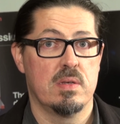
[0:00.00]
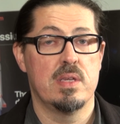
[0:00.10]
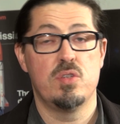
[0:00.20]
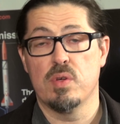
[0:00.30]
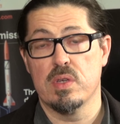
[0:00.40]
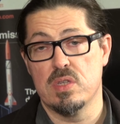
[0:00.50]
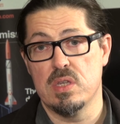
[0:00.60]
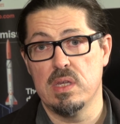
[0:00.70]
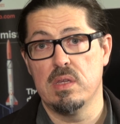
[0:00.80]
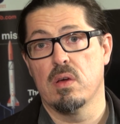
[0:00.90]
As you can
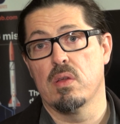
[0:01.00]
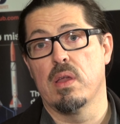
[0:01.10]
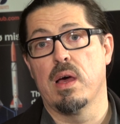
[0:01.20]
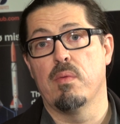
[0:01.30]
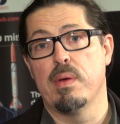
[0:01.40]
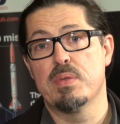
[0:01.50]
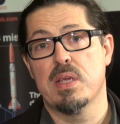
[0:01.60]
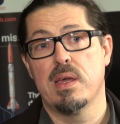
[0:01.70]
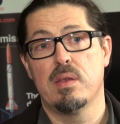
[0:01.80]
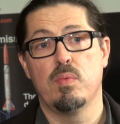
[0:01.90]
see on our
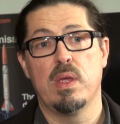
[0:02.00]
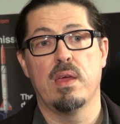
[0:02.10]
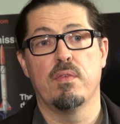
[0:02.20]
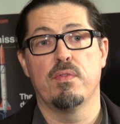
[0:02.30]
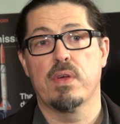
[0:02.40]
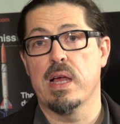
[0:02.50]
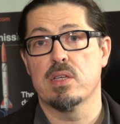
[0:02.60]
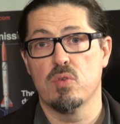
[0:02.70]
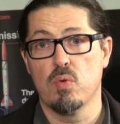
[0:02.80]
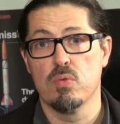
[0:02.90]
website, we have
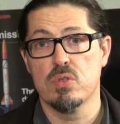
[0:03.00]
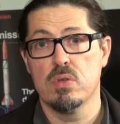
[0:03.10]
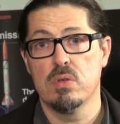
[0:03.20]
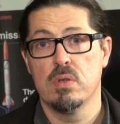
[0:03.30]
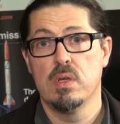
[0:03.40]
Carsten Olsen,